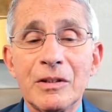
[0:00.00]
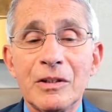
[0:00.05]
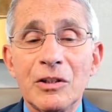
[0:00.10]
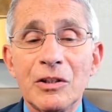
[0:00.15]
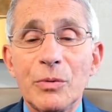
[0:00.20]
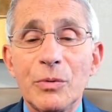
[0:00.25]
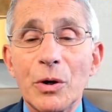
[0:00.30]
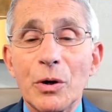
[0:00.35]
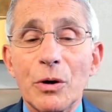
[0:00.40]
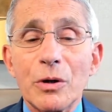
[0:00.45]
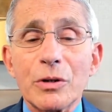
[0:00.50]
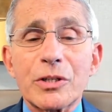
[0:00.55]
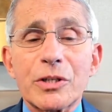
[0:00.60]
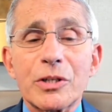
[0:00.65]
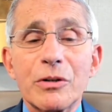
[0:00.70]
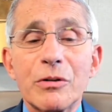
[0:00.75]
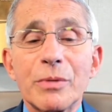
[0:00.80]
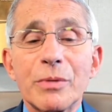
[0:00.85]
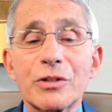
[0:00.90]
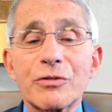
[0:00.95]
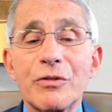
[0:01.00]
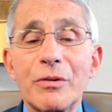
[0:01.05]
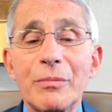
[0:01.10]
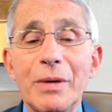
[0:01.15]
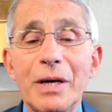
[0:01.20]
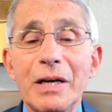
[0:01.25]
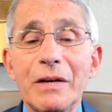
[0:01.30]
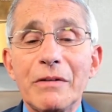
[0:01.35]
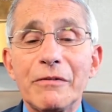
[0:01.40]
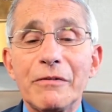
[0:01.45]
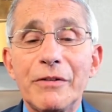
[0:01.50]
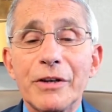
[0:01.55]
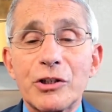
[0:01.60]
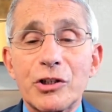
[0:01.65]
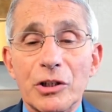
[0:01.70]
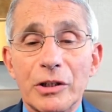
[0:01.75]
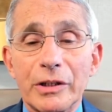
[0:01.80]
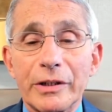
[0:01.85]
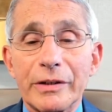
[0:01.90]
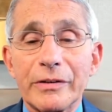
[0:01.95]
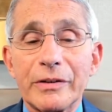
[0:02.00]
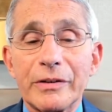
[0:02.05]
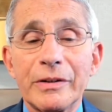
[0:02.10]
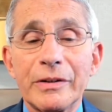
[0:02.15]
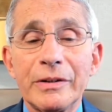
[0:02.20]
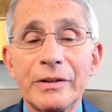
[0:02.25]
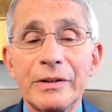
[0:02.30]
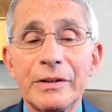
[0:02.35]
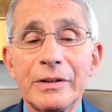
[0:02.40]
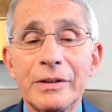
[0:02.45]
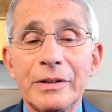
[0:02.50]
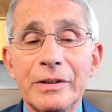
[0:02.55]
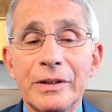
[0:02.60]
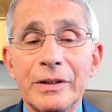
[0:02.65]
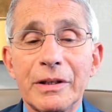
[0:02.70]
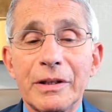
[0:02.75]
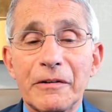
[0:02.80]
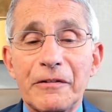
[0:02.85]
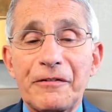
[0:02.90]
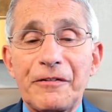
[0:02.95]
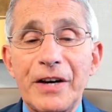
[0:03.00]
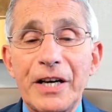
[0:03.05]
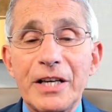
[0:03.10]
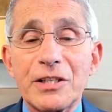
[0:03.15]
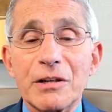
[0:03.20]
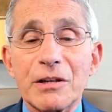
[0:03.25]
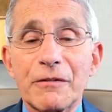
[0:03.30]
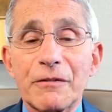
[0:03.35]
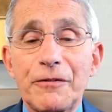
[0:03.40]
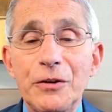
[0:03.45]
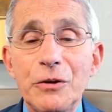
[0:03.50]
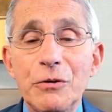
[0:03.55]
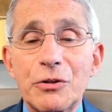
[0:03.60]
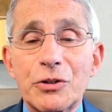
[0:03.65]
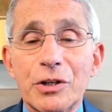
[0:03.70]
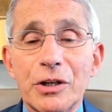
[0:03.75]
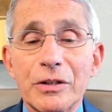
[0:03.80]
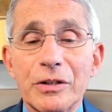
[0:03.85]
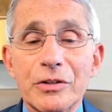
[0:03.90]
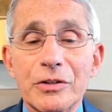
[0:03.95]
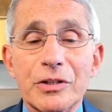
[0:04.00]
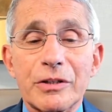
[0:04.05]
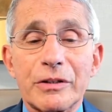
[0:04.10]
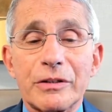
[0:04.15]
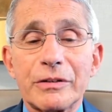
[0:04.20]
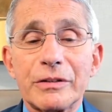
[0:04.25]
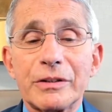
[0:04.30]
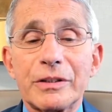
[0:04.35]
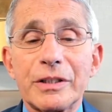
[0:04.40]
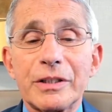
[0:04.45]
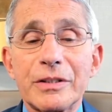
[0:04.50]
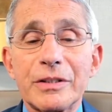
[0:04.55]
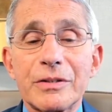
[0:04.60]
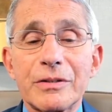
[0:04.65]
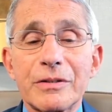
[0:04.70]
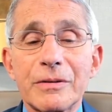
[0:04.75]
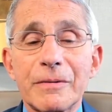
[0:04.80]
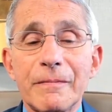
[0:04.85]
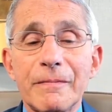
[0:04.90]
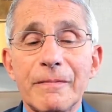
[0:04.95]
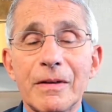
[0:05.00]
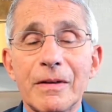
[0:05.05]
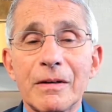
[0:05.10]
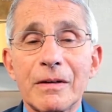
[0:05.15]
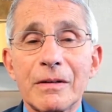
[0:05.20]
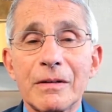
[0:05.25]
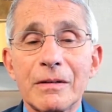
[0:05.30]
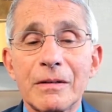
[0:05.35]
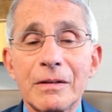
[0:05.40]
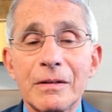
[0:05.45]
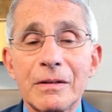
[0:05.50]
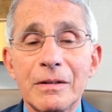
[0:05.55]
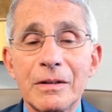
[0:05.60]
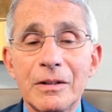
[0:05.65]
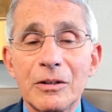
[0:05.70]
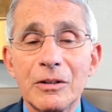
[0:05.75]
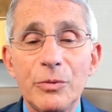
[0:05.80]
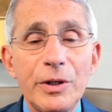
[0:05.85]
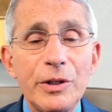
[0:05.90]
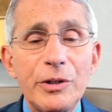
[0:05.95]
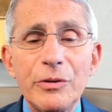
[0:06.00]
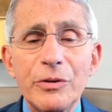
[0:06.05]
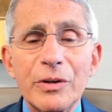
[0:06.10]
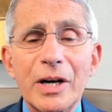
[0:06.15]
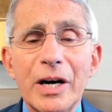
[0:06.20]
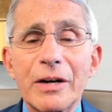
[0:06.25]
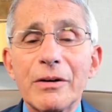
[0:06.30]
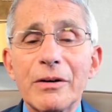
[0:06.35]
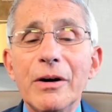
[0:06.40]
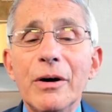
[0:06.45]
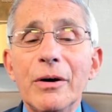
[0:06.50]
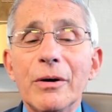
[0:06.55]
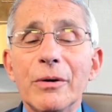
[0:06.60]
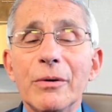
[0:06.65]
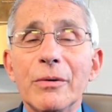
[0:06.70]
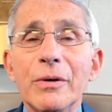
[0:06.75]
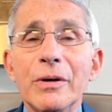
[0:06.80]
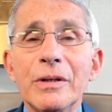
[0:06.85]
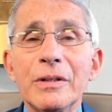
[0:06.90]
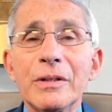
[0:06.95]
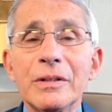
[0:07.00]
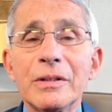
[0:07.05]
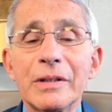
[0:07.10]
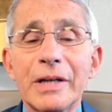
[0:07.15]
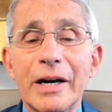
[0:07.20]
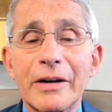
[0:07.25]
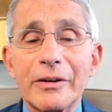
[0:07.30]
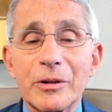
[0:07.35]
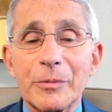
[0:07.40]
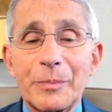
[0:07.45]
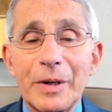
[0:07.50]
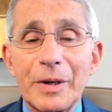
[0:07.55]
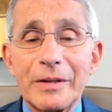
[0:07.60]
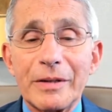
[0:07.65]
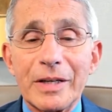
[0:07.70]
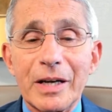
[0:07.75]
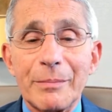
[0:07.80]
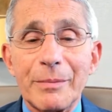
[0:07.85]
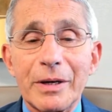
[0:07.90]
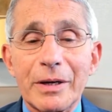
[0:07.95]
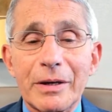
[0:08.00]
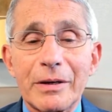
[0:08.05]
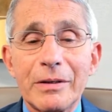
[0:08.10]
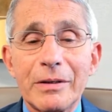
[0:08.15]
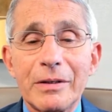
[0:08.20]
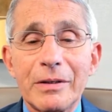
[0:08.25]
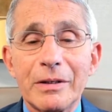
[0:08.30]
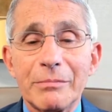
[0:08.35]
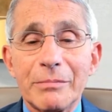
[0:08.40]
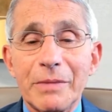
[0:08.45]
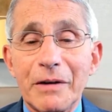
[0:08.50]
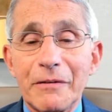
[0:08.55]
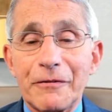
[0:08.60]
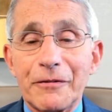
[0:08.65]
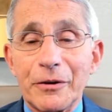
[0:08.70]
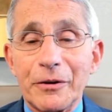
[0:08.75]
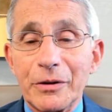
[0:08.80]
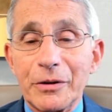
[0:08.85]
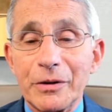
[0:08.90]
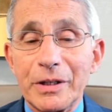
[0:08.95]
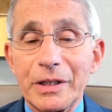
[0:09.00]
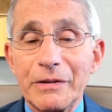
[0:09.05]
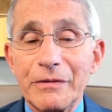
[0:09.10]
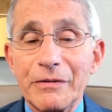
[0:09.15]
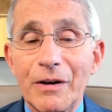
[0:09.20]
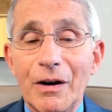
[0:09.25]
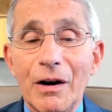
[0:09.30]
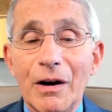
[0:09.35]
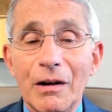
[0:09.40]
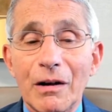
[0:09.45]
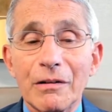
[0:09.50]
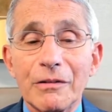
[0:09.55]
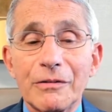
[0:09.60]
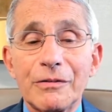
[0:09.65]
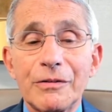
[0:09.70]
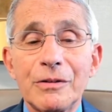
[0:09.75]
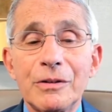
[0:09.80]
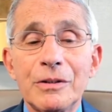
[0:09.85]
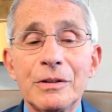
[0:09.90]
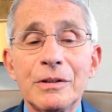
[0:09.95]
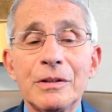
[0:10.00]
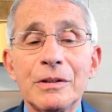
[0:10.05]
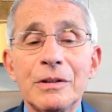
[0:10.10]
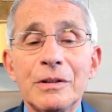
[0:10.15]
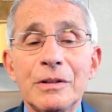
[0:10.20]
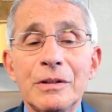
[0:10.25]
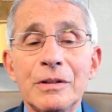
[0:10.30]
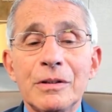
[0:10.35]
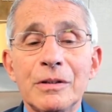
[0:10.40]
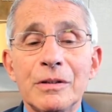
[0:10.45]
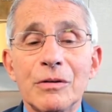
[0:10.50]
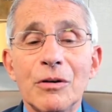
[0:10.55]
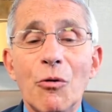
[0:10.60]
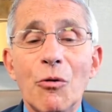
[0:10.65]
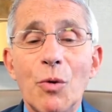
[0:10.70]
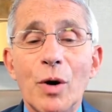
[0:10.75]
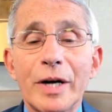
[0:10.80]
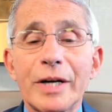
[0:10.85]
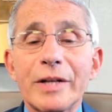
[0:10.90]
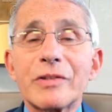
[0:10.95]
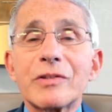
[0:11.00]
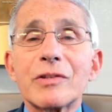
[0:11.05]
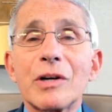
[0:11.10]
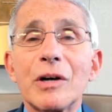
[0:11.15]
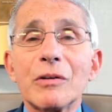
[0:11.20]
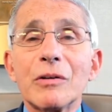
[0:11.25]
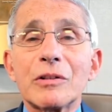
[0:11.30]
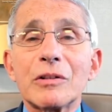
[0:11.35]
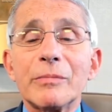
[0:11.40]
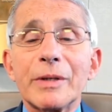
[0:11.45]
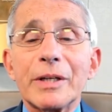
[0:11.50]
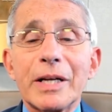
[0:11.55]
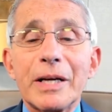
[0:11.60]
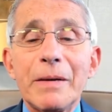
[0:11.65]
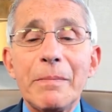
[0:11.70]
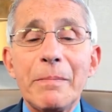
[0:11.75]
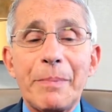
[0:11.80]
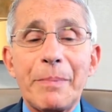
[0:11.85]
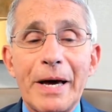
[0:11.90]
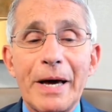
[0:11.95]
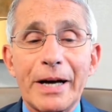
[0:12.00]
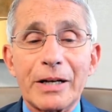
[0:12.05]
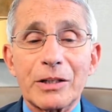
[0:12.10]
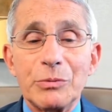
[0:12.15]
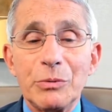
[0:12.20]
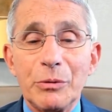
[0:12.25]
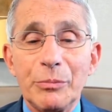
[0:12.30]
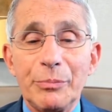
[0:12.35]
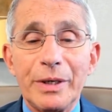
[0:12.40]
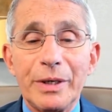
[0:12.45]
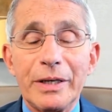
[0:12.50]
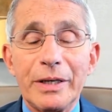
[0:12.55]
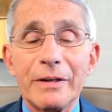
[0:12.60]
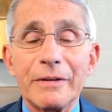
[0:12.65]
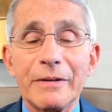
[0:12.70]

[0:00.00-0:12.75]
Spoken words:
We also must remain vigilant in the face of future uncertainties. We do not know how the pandemic may further evolve or what its ultimate impact will be,